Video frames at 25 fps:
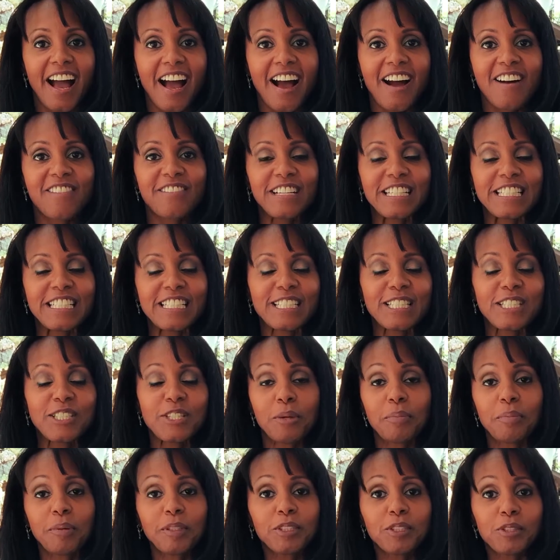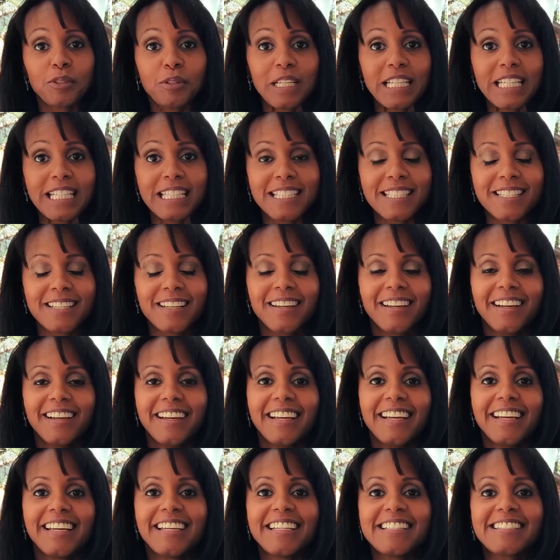have a super treat.
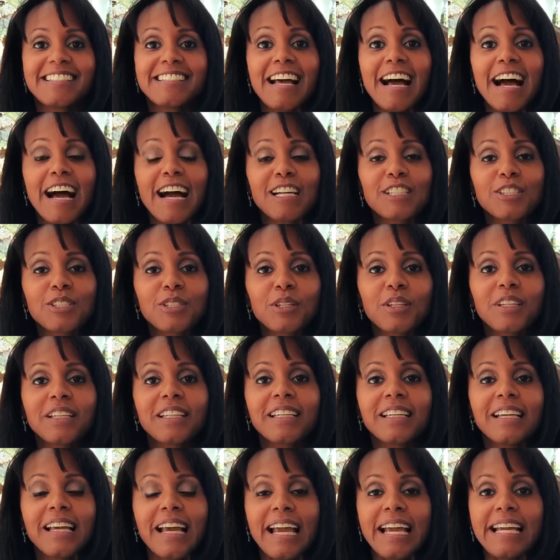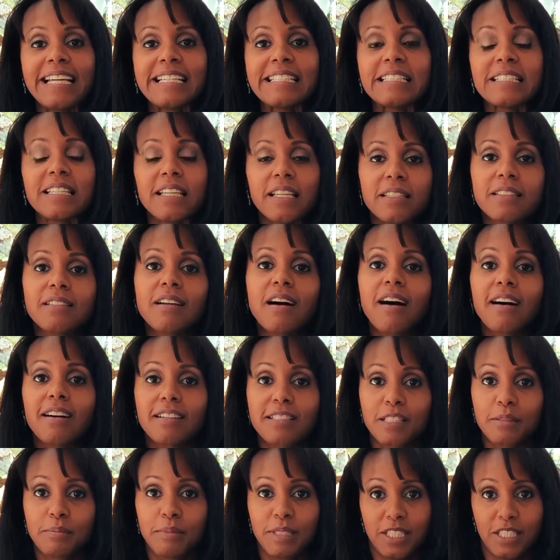It is actually a
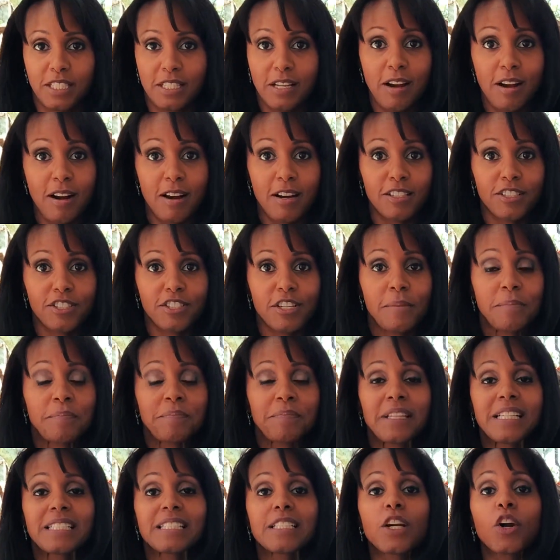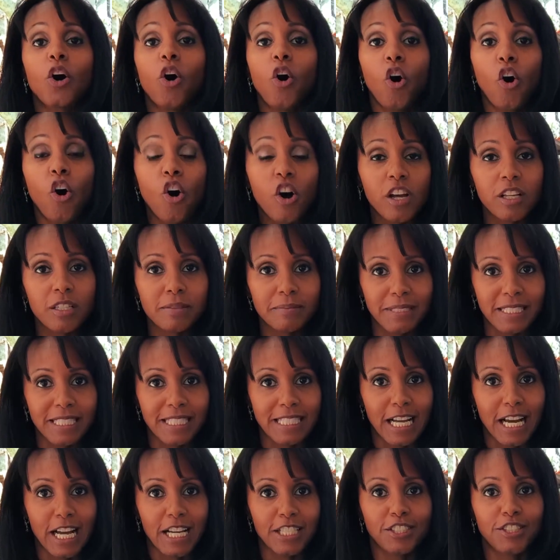detox massage. It's an oil
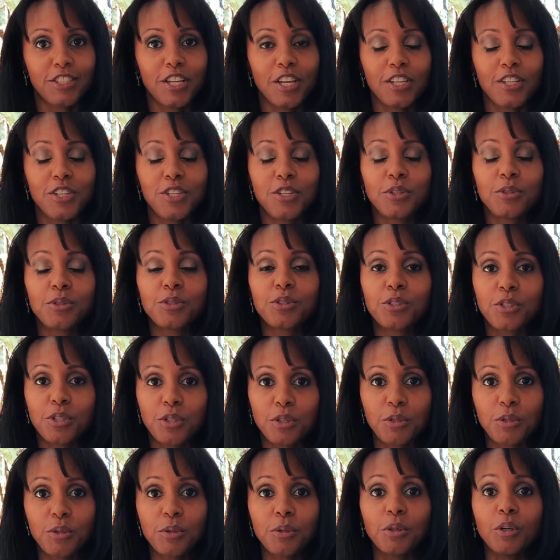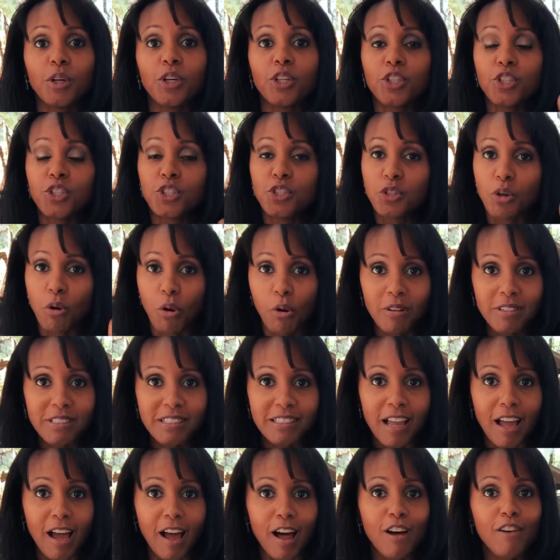massage that you do
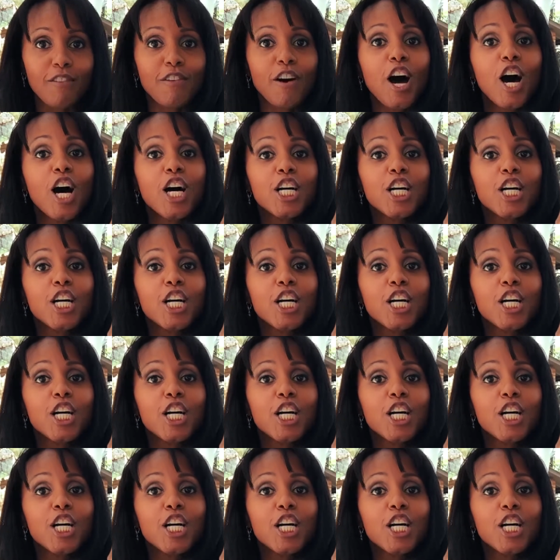yourself